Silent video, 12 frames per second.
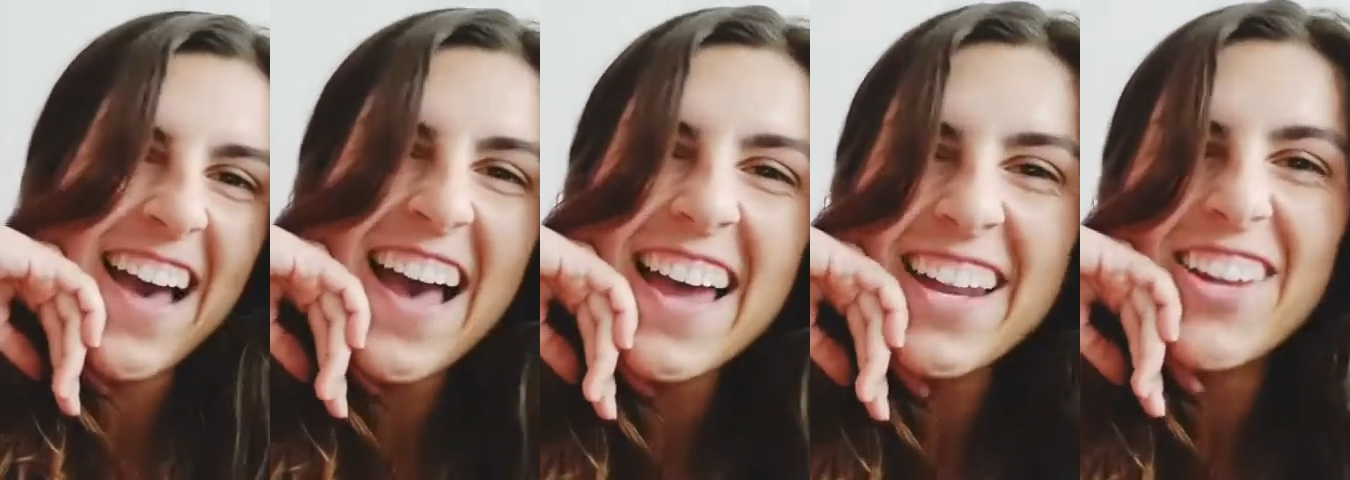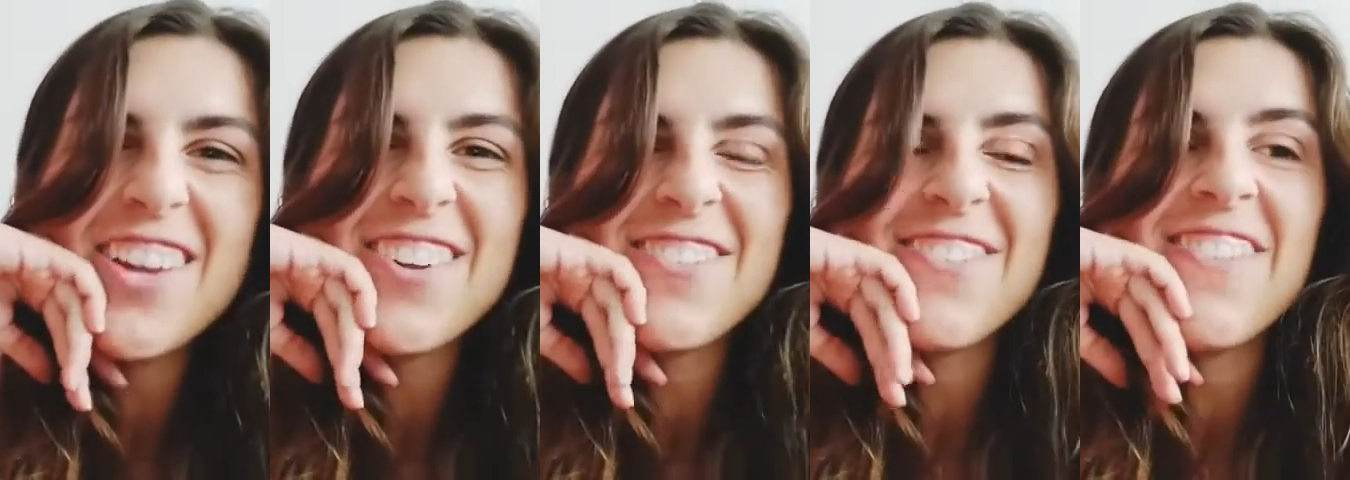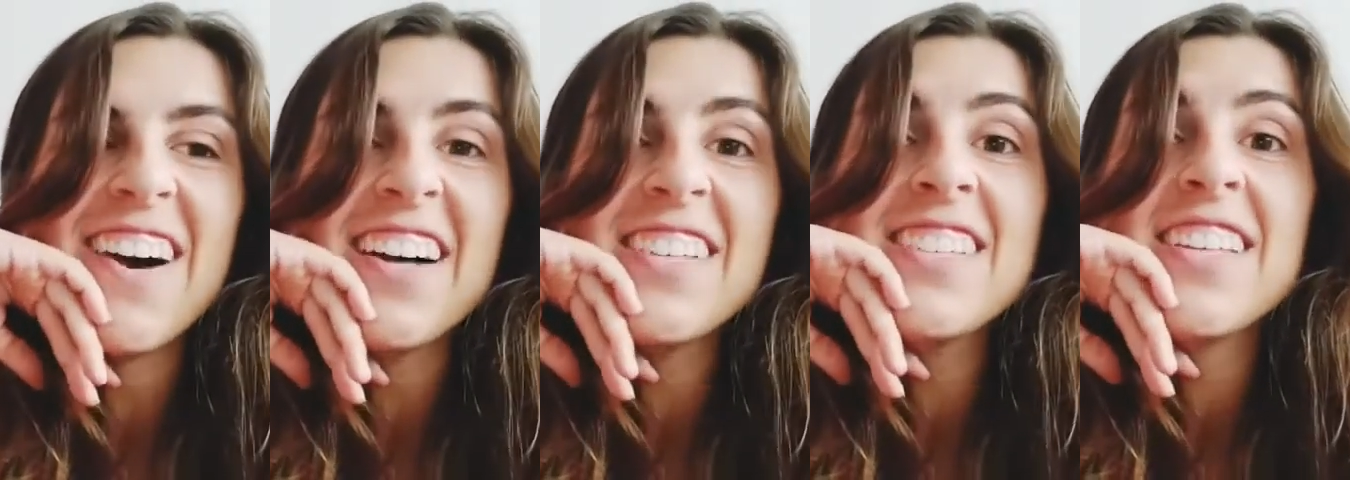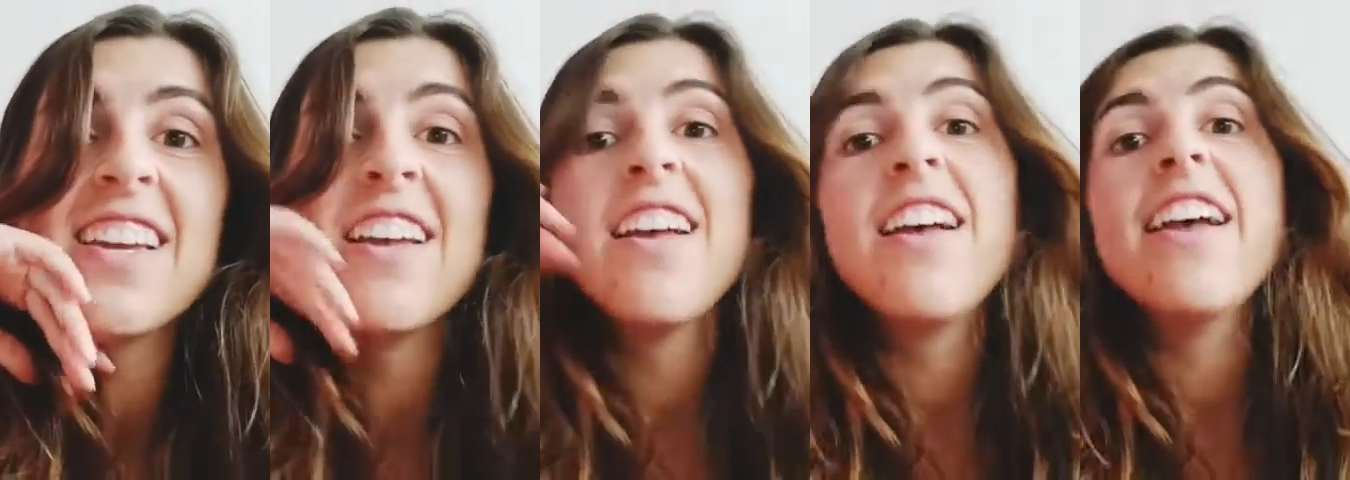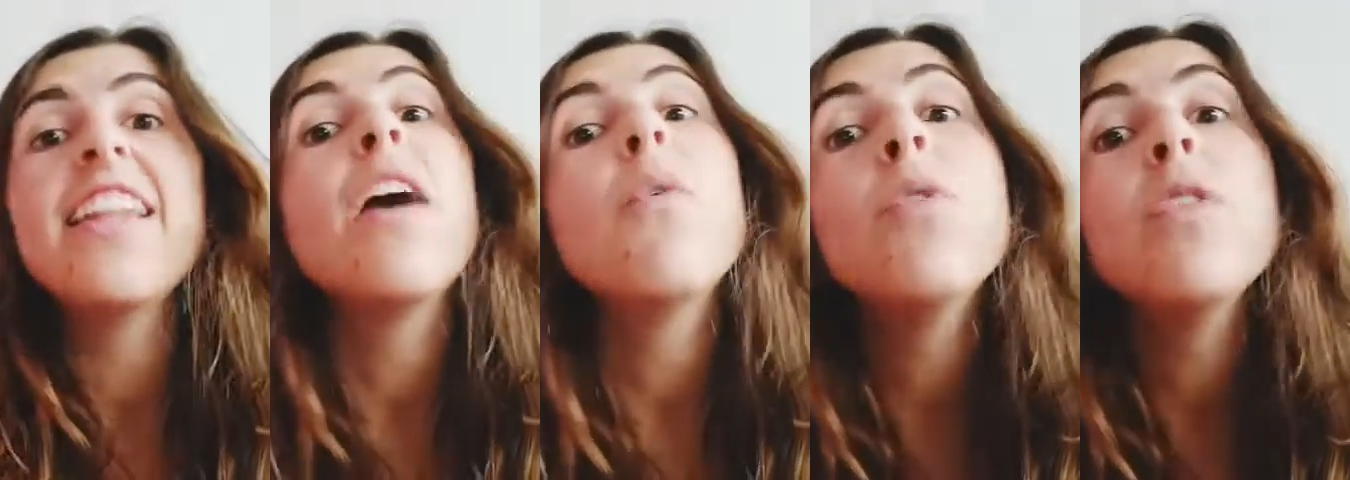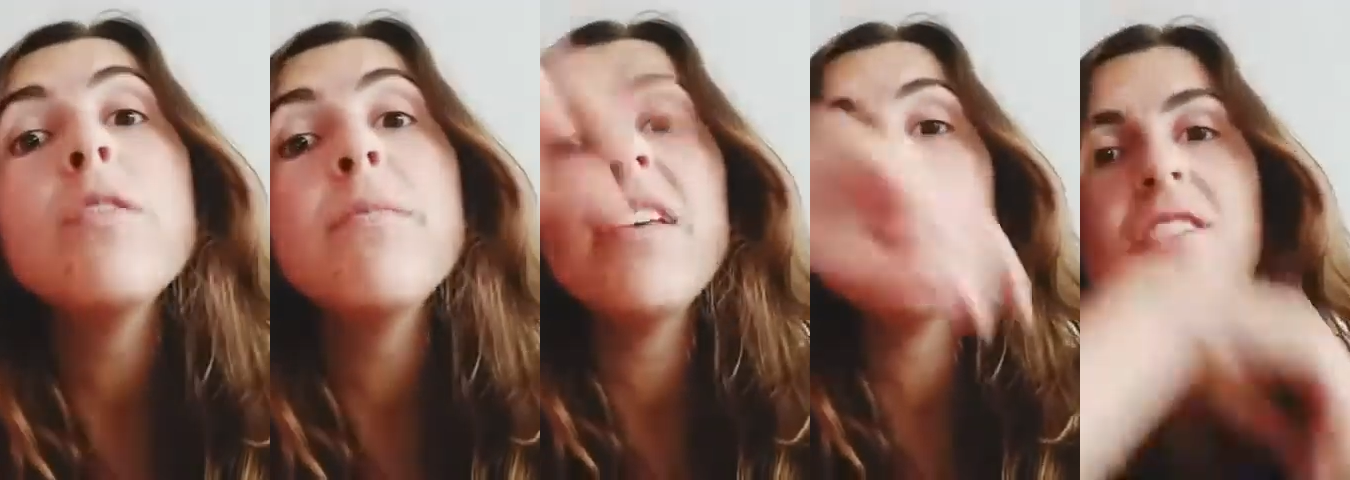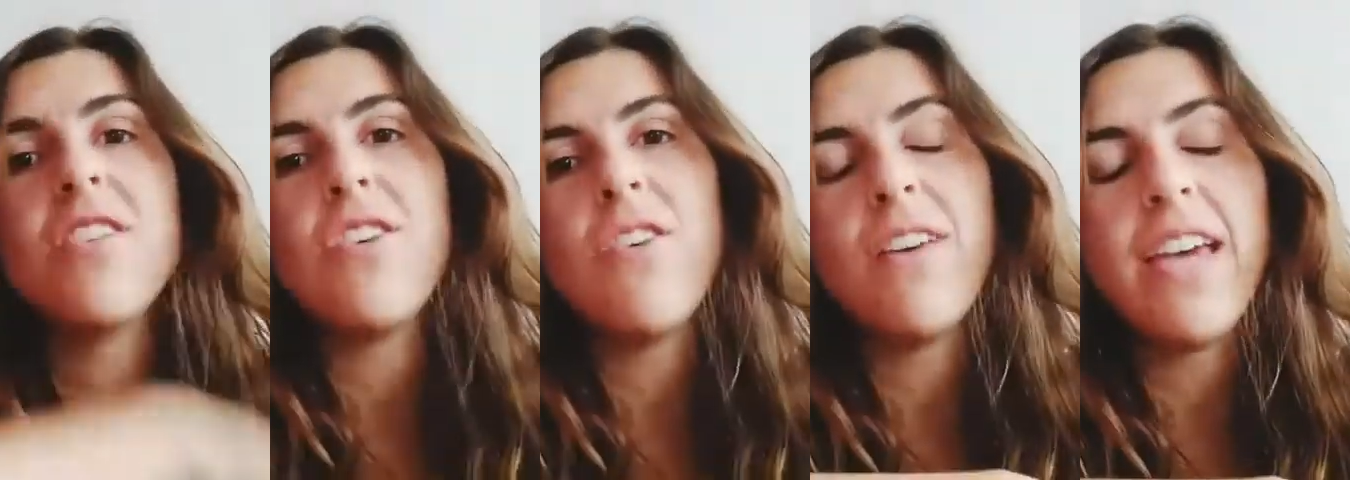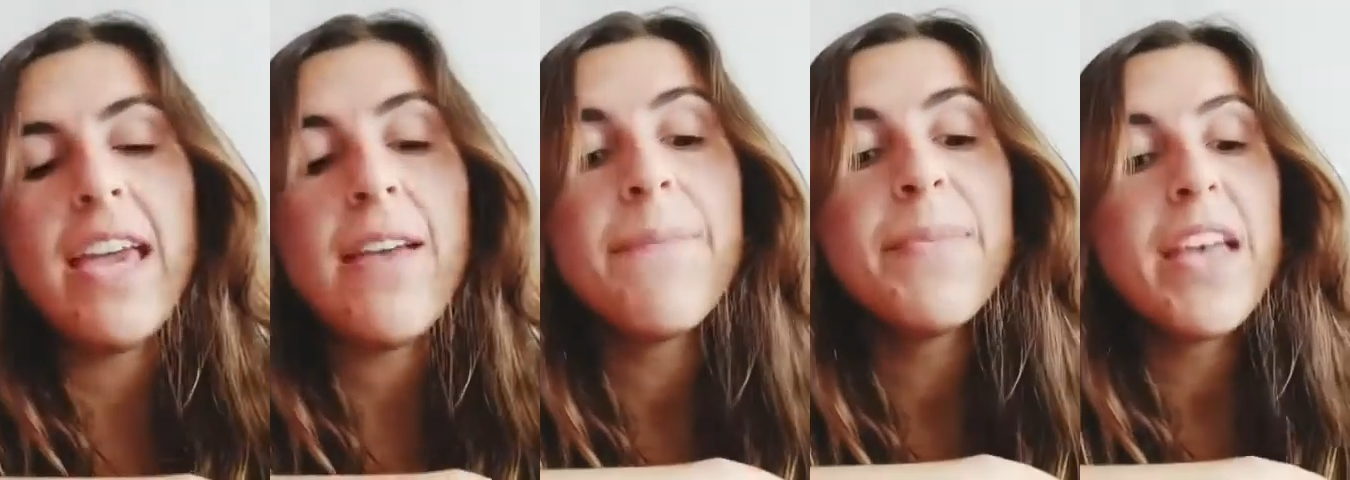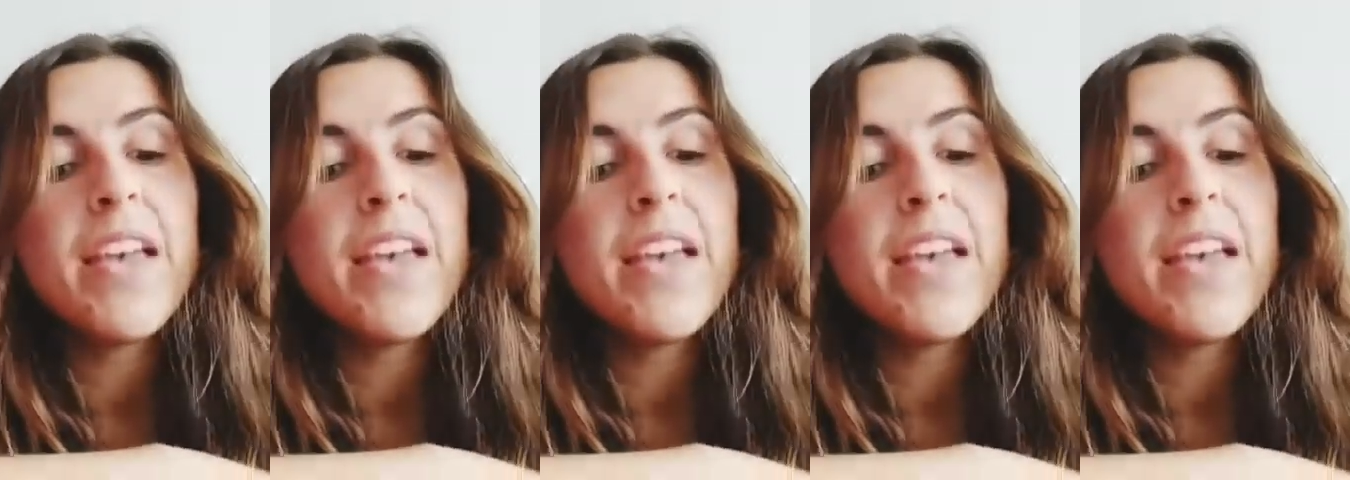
had a lot of fun, and I will miss you, okay?